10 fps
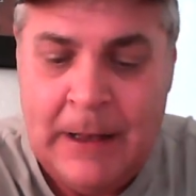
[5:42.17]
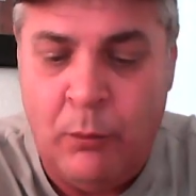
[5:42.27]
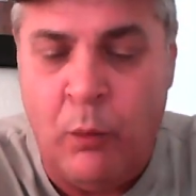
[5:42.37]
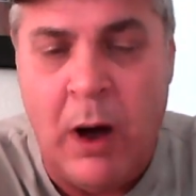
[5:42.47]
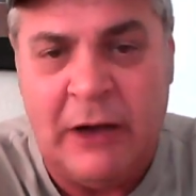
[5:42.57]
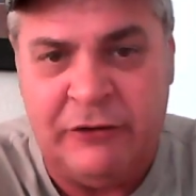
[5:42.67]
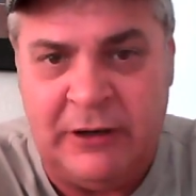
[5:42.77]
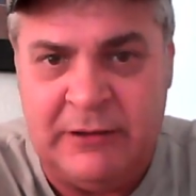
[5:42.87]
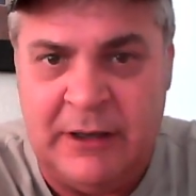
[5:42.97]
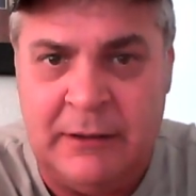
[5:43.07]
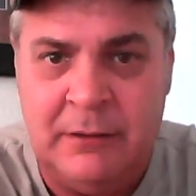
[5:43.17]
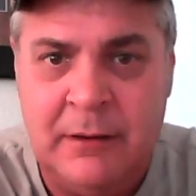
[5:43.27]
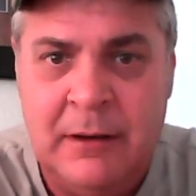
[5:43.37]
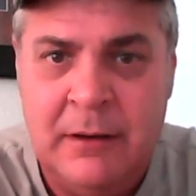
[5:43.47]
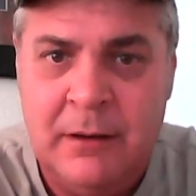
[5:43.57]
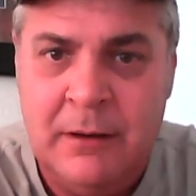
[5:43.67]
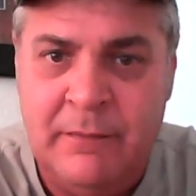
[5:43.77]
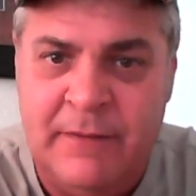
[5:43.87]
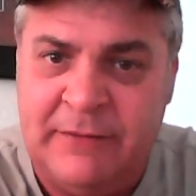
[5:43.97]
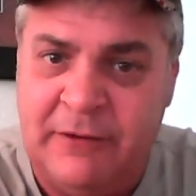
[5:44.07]
Washington,
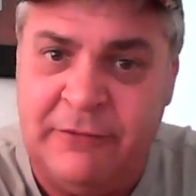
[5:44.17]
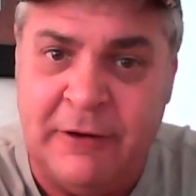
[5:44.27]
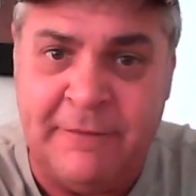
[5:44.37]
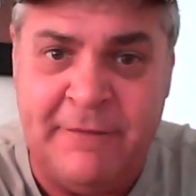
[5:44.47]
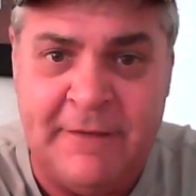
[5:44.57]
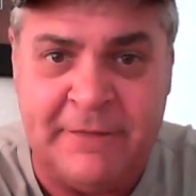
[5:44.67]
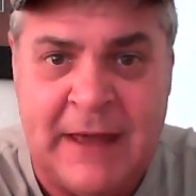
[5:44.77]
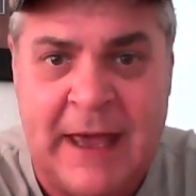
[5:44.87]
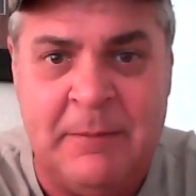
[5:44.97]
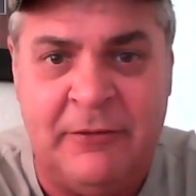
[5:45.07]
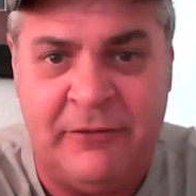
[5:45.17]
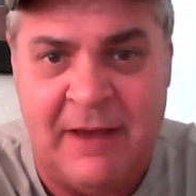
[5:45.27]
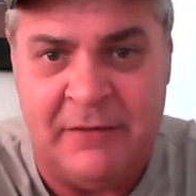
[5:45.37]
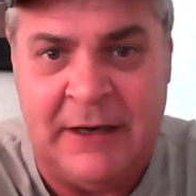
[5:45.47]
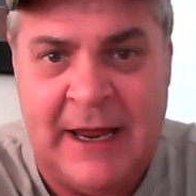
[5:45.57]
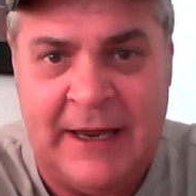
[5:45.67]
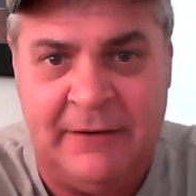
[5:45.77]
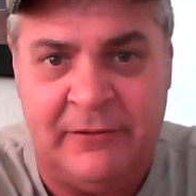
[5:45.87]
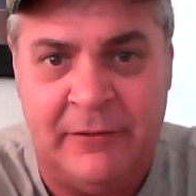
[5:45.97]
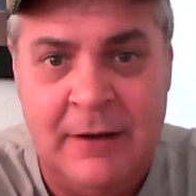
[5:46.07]
this is their fifth game in 7
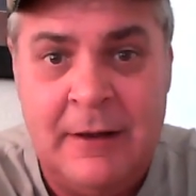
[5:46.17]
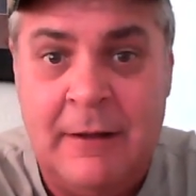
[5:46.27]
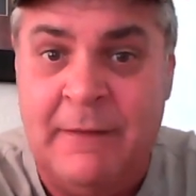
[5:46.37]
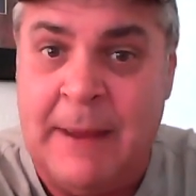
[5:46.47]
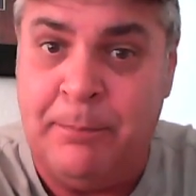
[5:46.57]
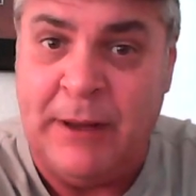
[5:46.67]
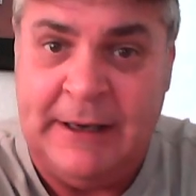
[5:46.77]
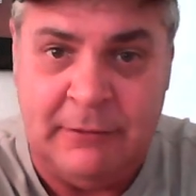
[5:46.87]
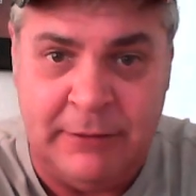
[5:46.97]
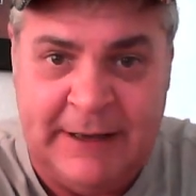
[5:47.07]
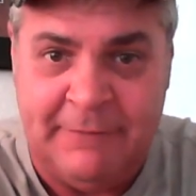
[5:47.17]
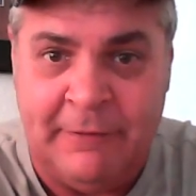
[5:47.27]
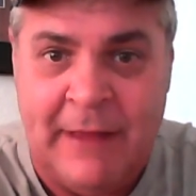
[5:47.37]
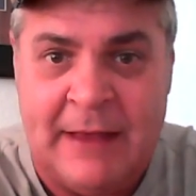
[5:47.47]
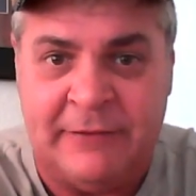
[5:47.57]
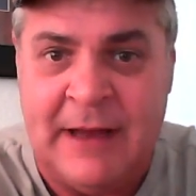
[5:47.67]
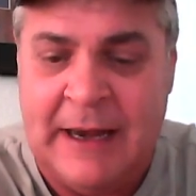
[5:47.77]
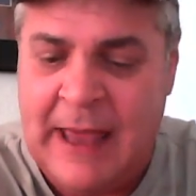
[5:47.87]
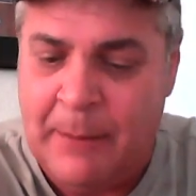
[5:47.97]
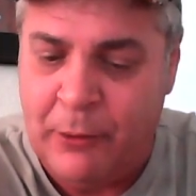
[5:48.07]
days. They played Cleveland last
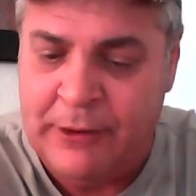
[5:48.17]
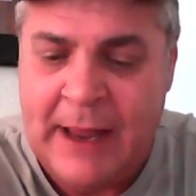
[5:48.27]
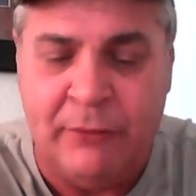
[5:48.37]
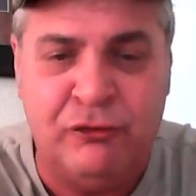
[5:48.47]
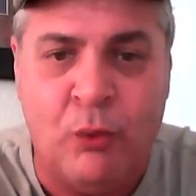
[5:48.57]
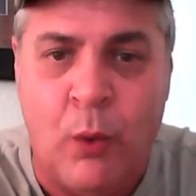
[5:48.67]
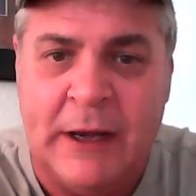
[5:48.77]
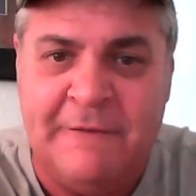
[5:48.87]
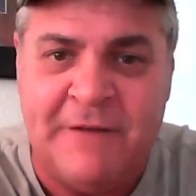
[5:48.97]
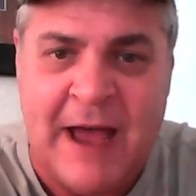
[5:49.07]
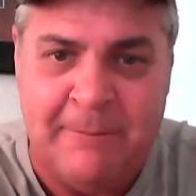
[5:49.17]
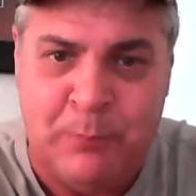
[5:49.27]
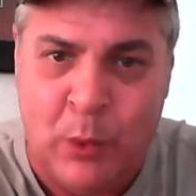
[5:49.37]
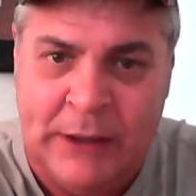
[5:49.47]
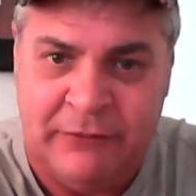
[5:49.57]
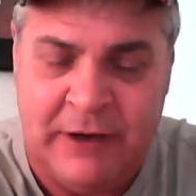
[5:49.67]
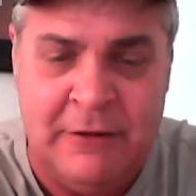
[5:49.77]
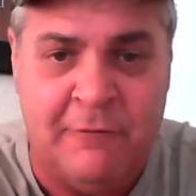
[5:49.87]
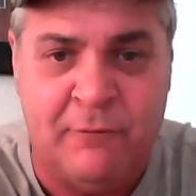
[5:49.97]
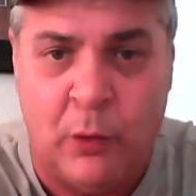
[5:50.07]
night and were down 25 points in
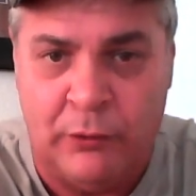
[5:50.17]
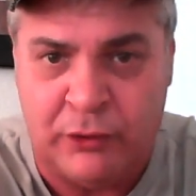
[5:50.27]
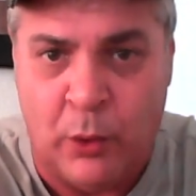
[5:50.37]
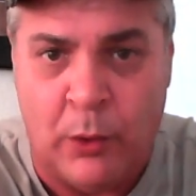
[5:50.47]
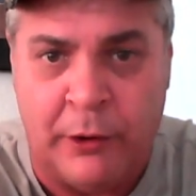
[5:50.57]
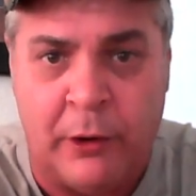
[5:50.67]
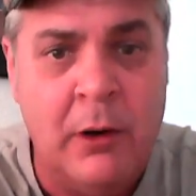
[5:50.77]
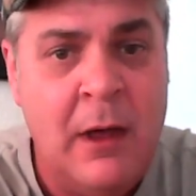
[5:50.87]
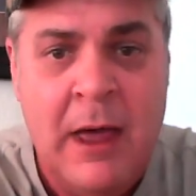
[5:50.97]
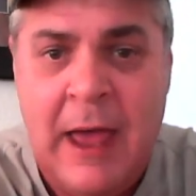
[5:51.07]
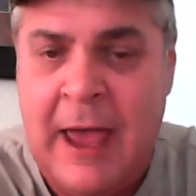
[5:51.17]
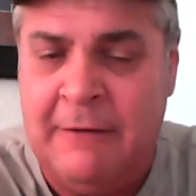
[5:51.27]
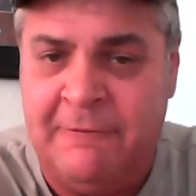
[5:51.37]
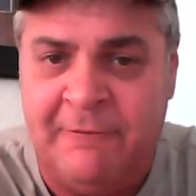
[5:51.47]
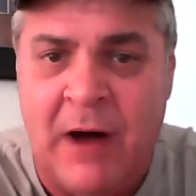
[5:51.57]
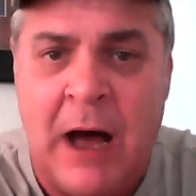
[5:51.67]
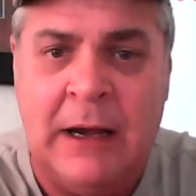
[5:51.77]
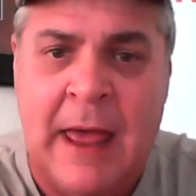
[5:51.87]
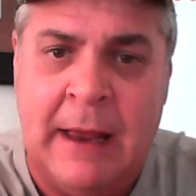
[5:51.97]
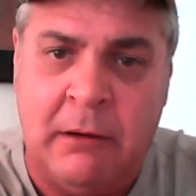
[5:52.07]
the fourth quarter and
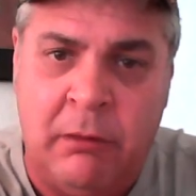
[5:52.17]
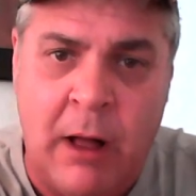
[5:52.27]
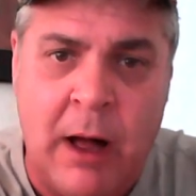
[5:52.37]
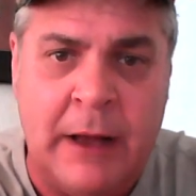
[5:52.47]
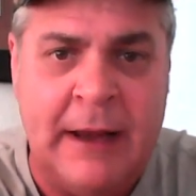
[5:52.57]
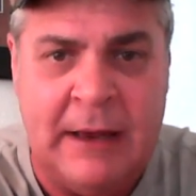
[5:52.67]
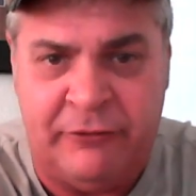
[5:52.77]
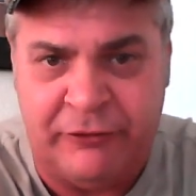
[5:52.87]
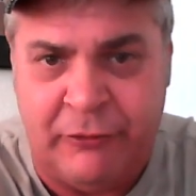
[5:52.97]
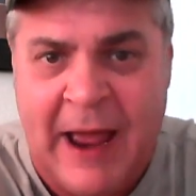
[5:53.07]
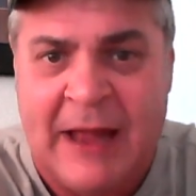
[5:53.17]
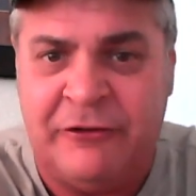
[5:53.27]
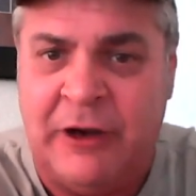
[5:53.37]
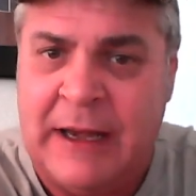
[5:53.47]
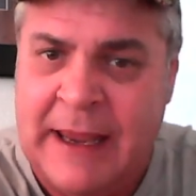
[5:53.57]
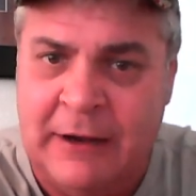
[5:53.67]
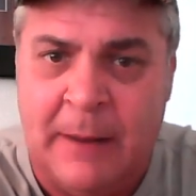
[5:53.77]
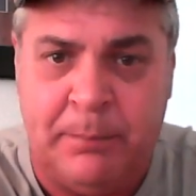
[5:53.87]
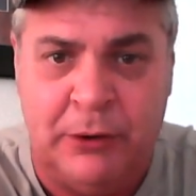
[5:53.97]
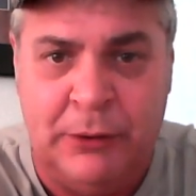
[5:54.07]
fought and clawed and scratched and ended
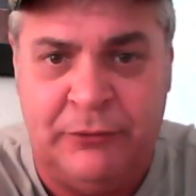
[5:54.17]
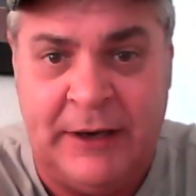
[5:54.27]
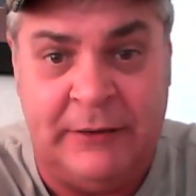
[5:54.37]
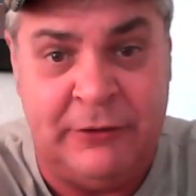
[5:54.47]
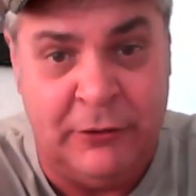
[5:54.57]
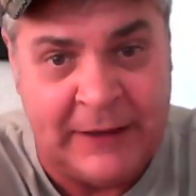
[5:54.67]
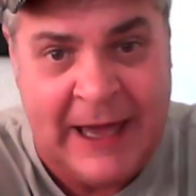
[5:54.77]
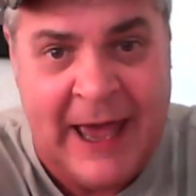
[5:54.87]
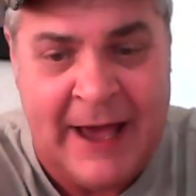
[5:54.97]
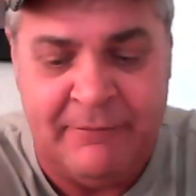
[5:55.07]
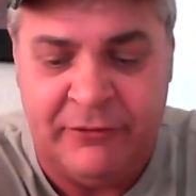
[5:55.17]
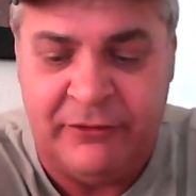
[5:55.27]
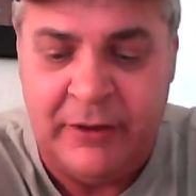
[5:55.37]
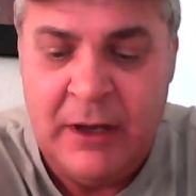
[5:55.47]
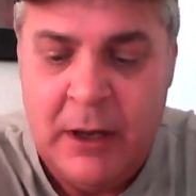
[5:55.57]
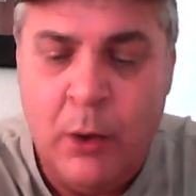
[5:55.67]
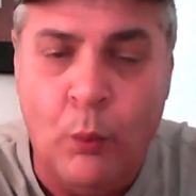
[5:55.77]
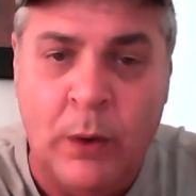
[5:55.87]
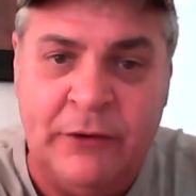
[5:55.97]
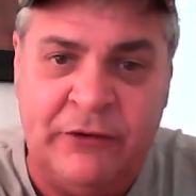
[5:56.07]
up losing to the Cavs
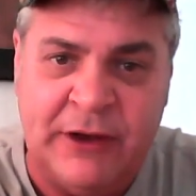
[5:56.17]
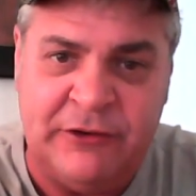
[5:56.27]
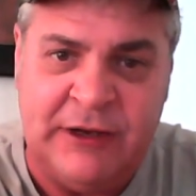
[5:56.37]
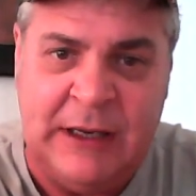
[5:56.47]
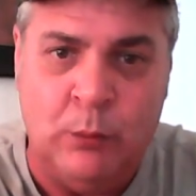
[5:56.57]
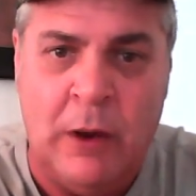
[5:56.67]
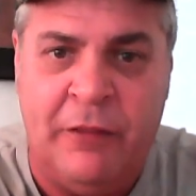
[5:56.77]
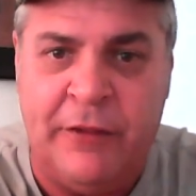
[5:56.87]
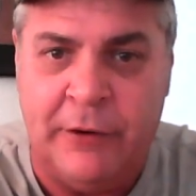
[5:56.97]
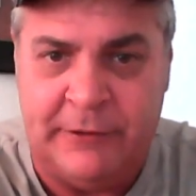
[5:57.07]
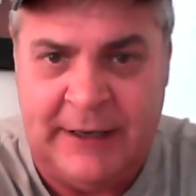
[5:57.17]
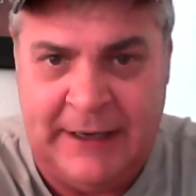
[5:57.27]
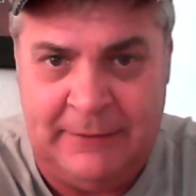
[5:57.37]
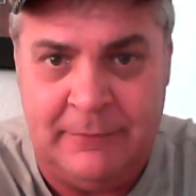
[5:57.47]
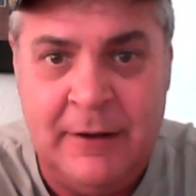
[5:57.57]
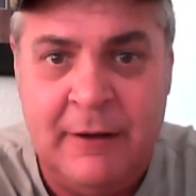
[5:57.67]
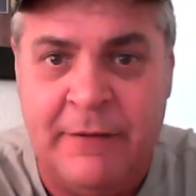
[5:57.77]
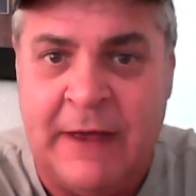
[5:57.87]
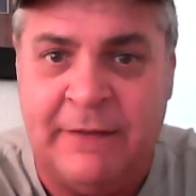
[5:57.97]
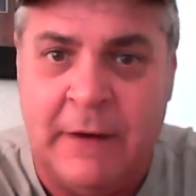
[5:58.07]
116-113.
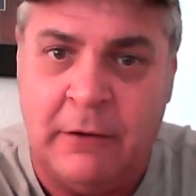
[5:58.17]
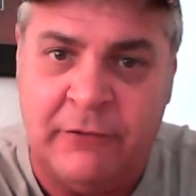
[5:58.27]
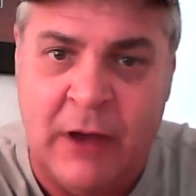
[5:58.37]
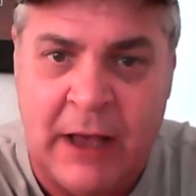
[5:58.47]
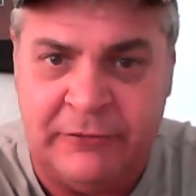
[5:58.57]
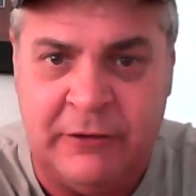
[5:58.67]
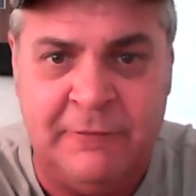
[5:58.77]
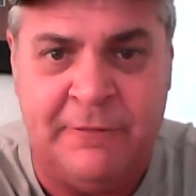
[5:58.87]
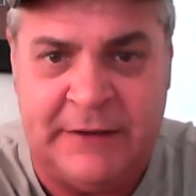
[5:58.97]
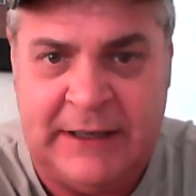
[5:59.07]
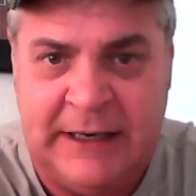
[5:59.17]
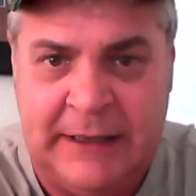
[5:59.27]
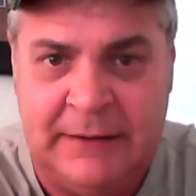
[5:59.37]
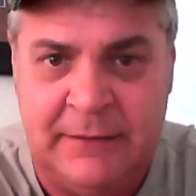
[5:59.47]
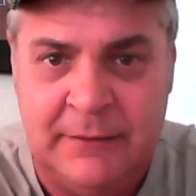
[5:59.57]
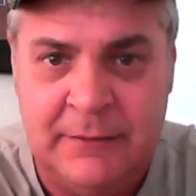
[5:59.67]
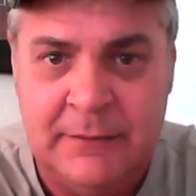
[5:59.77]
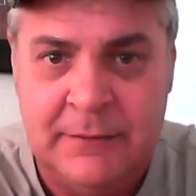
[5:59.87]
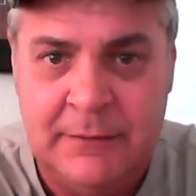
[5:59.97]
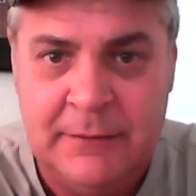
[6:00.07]
Think they're exhausted and fatigued
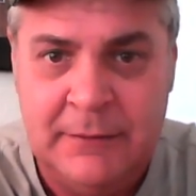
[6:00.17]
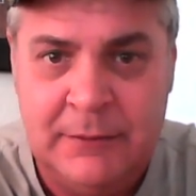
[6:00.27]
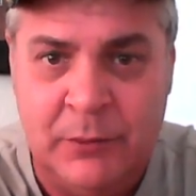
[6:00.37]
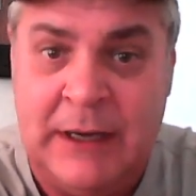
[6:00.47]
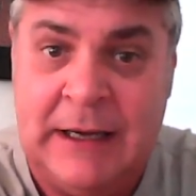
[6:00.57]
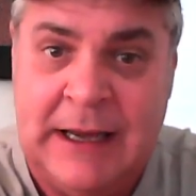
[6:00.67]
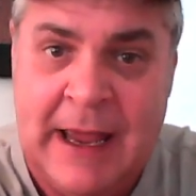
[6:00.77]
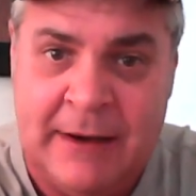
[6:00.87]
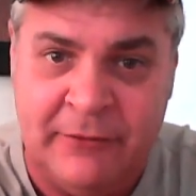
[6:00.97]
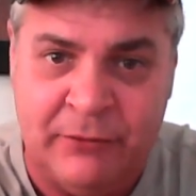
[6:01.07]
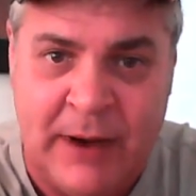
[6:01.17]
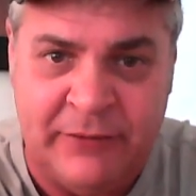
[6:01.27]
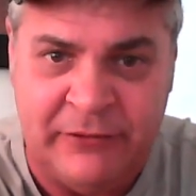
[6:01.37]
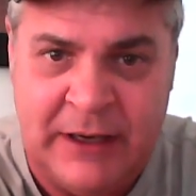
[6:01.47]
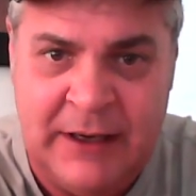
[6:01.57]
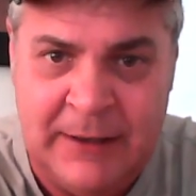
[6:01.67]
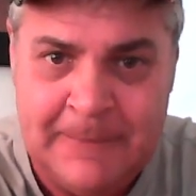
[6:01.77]
when Indiana's rested?